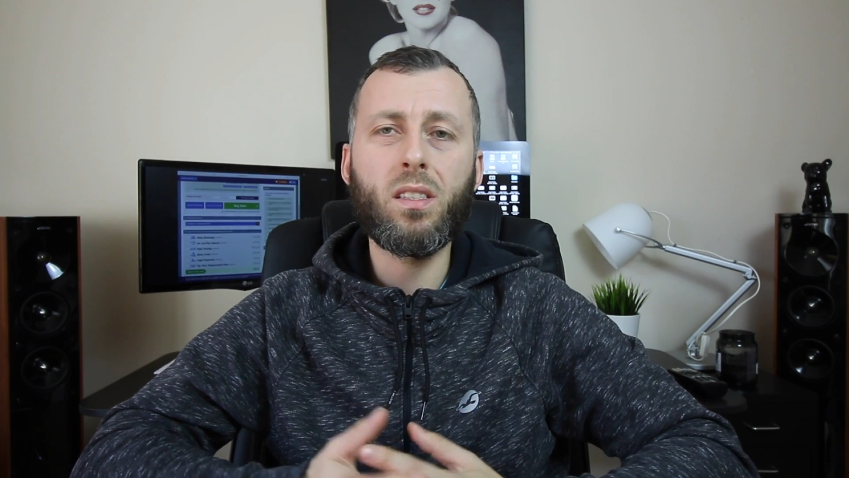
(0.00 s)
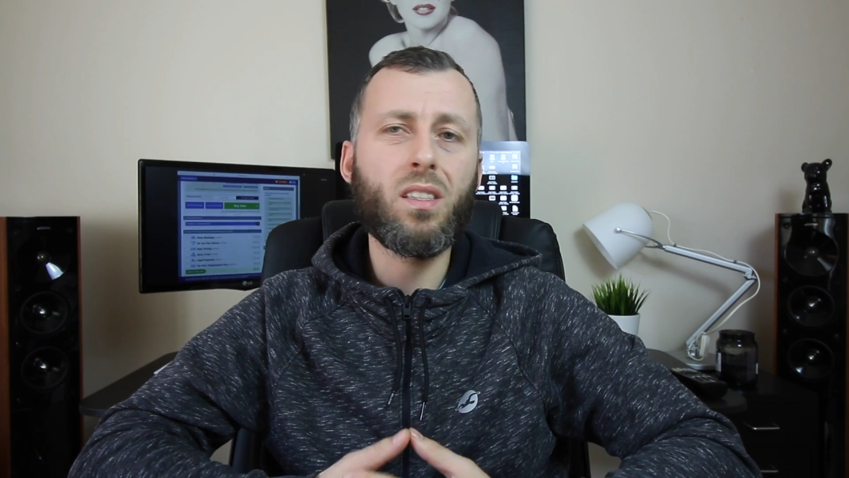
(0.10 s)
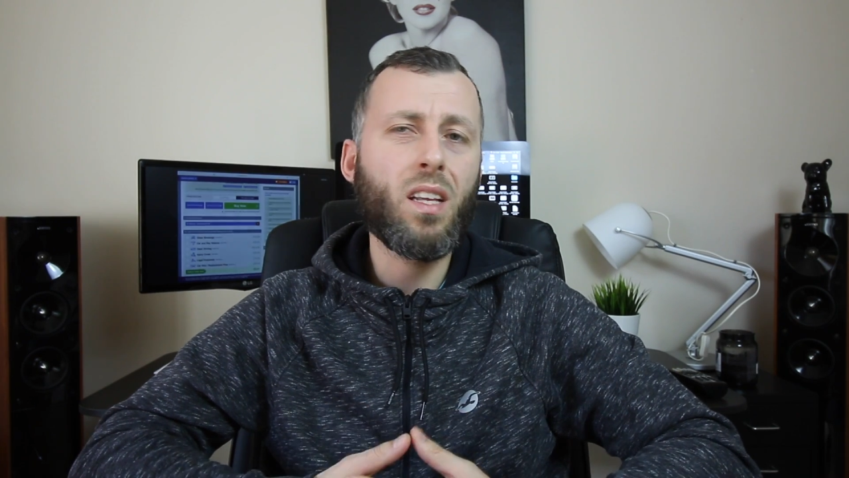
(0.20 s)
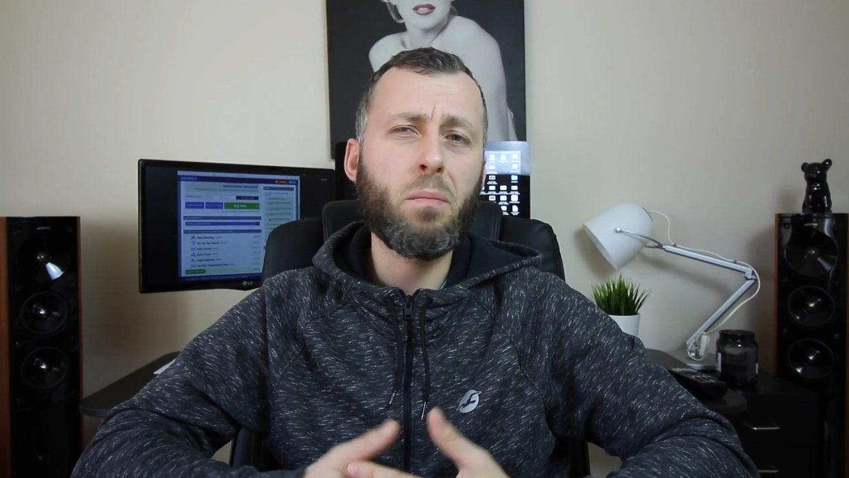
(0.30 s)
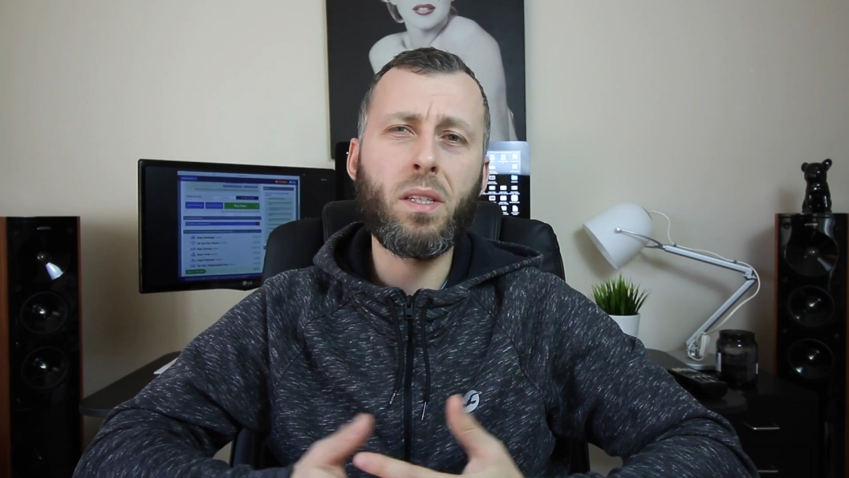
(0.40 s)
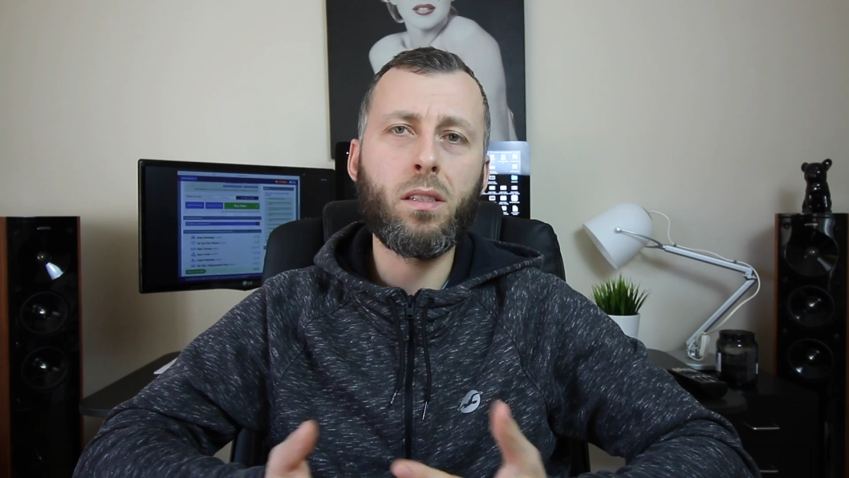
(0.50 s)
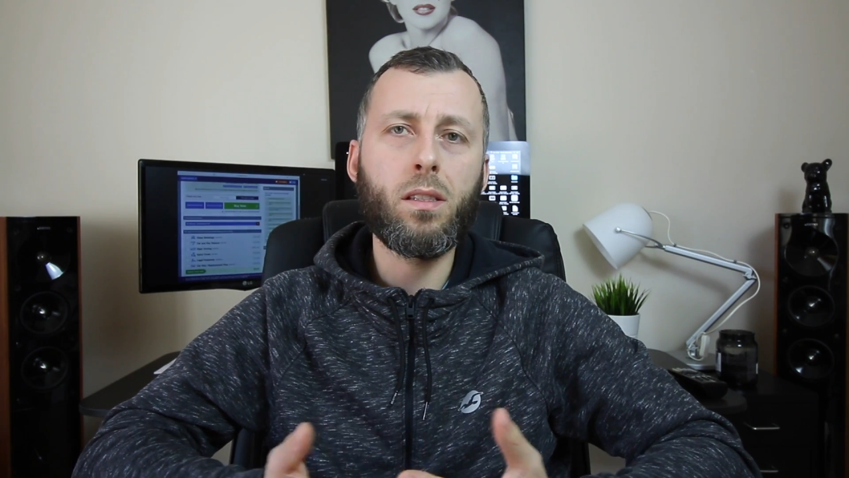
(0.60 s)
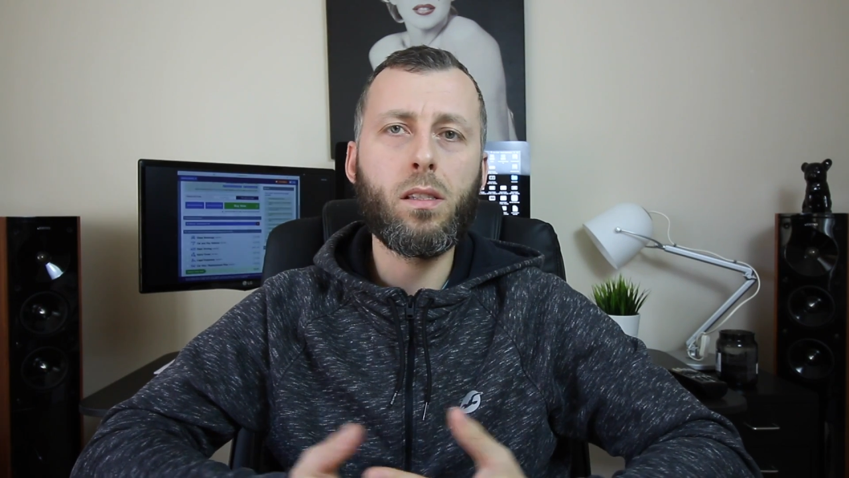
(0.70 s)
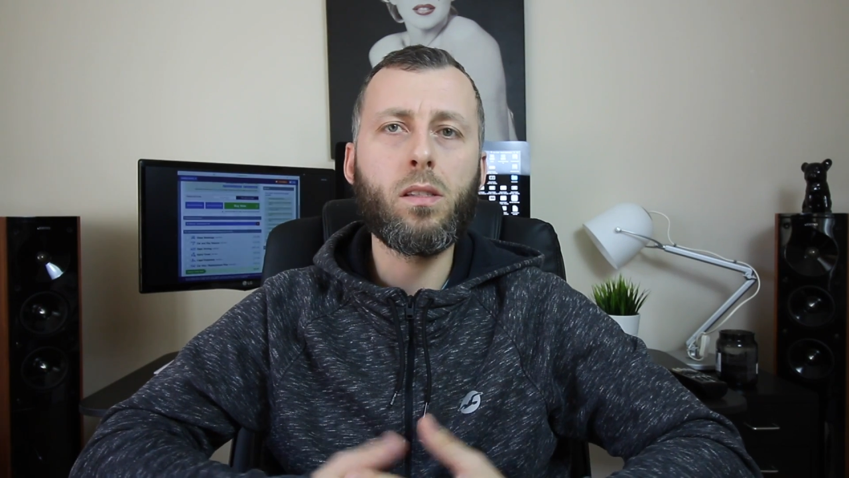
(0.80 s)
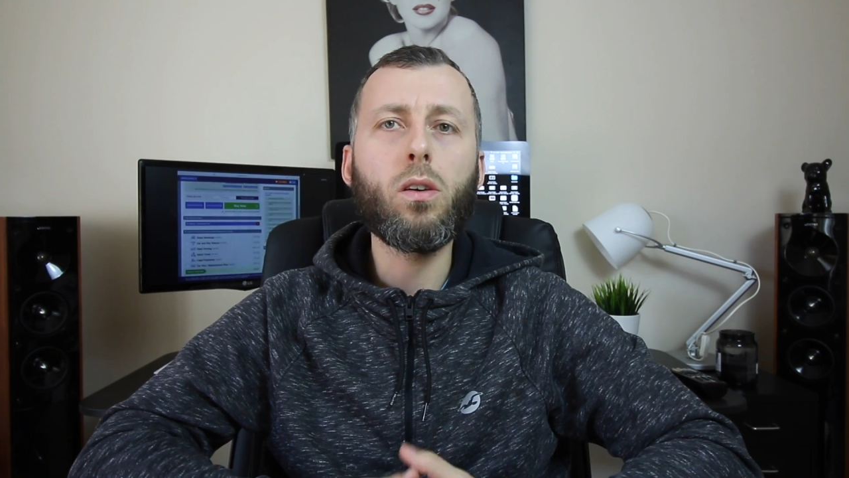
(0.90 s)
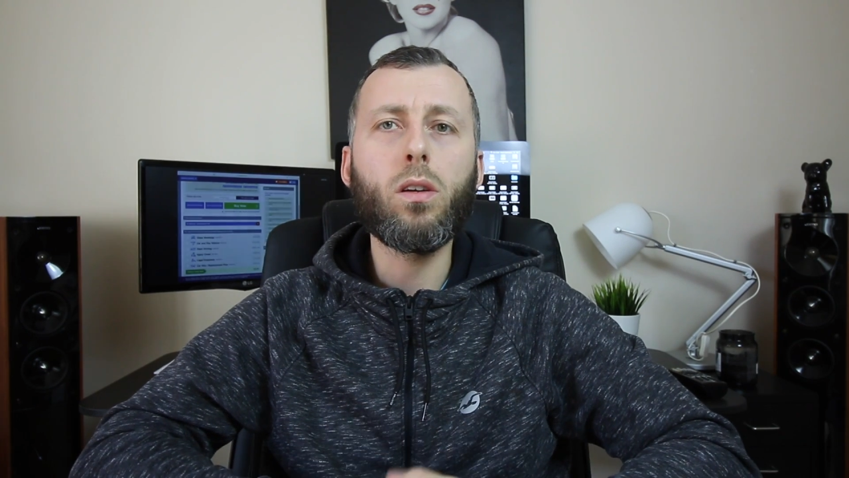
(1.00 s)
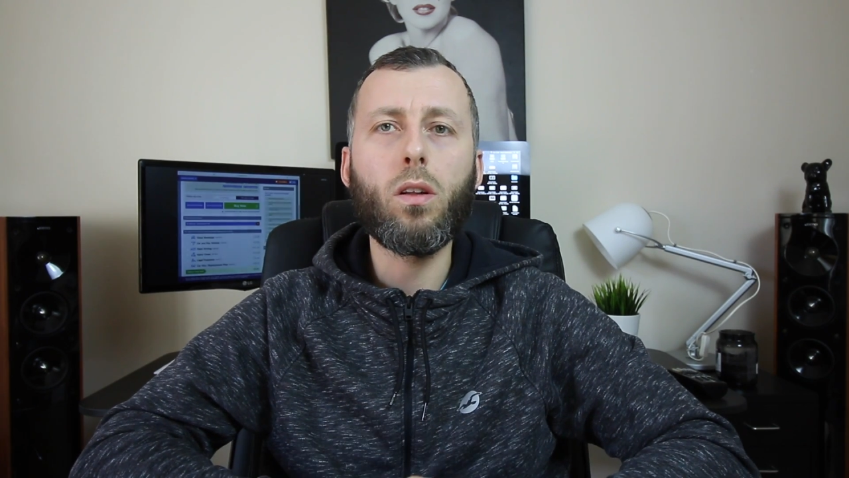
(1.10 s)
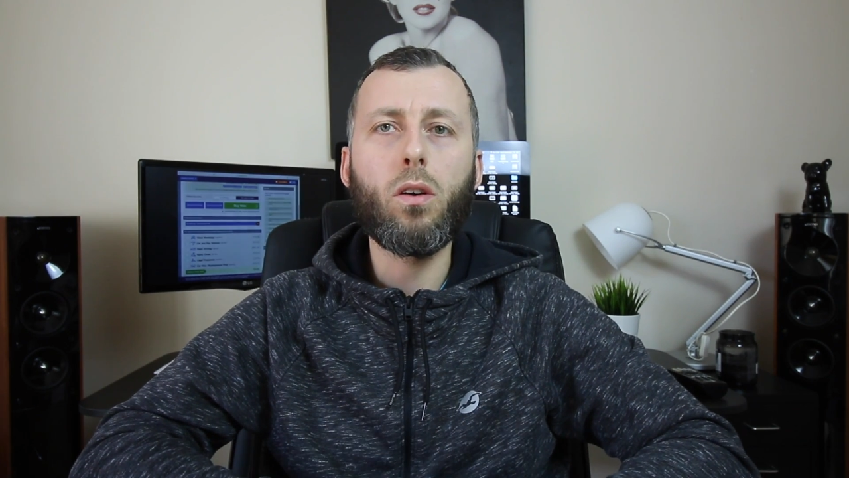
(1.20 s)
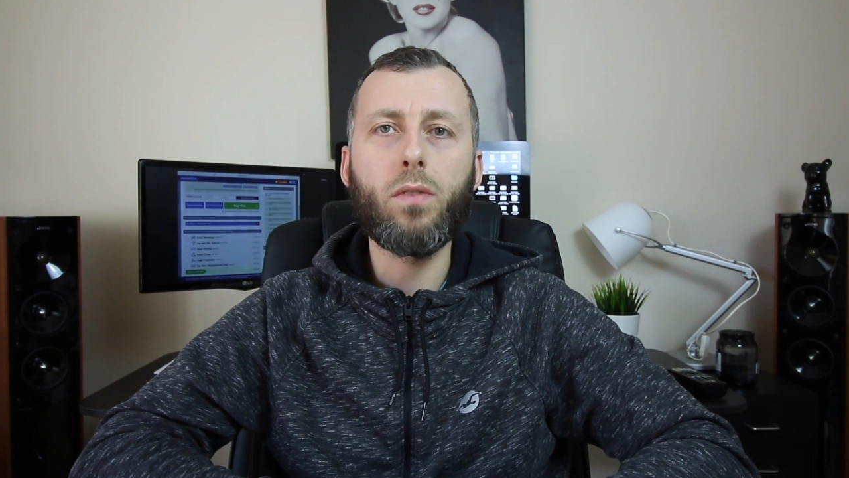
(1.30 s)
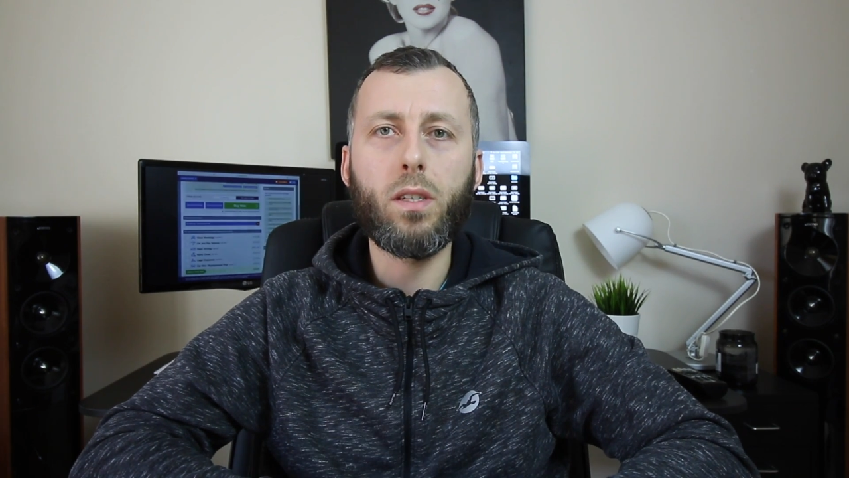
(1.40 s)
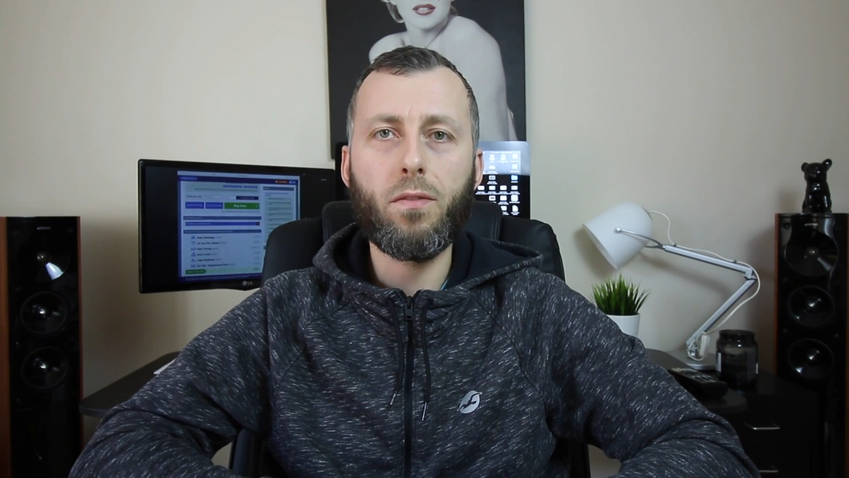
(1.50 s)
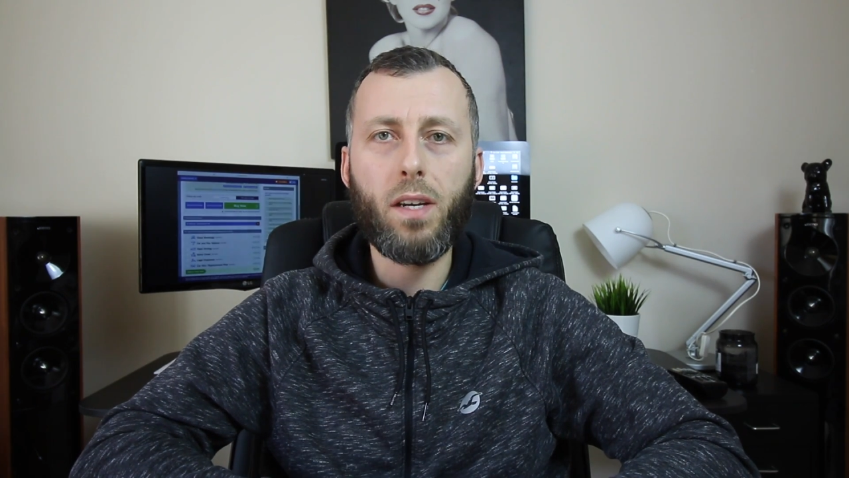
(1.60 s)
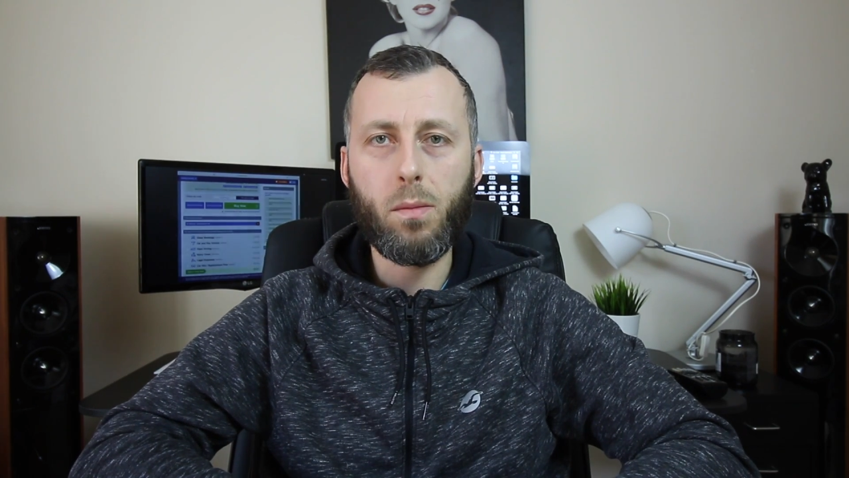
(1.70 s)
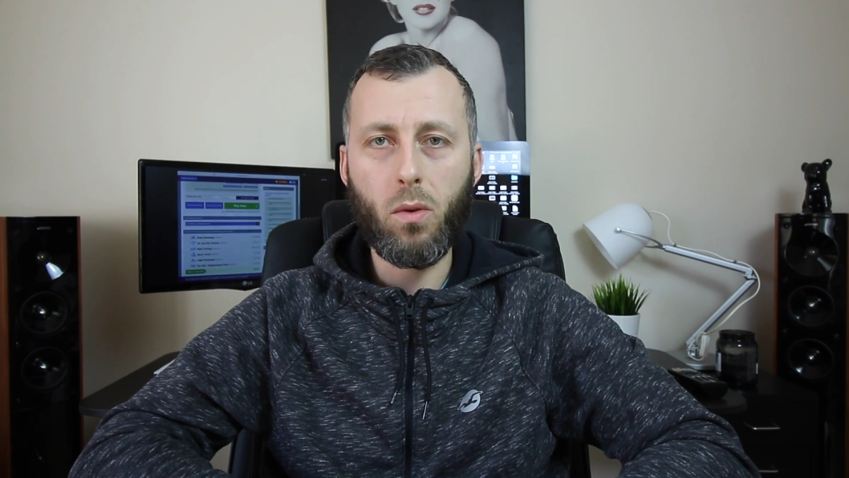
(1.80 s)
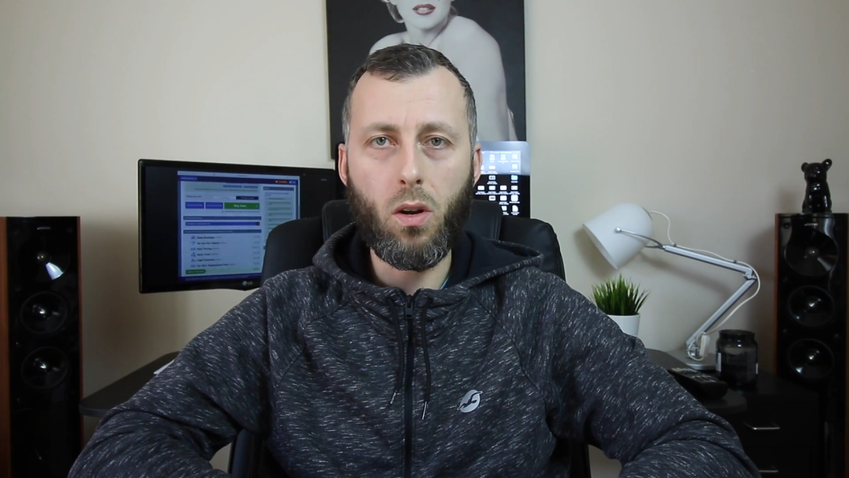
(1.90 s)
it's all over the
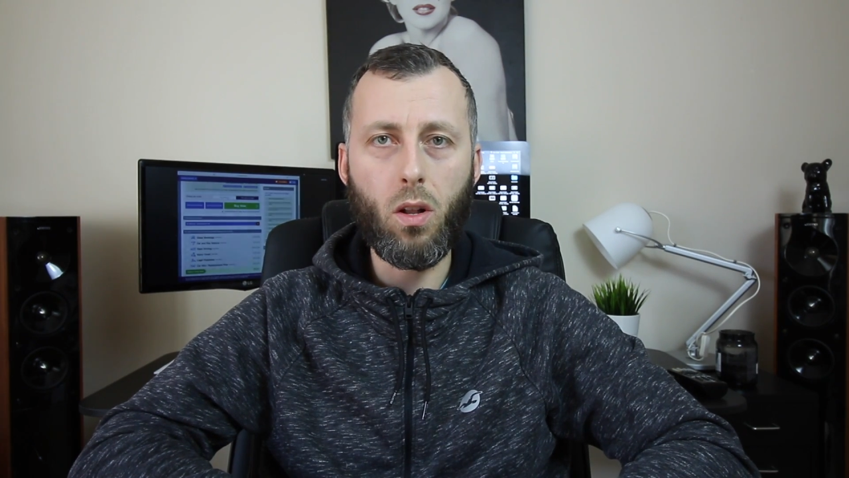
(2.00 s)
Facebook,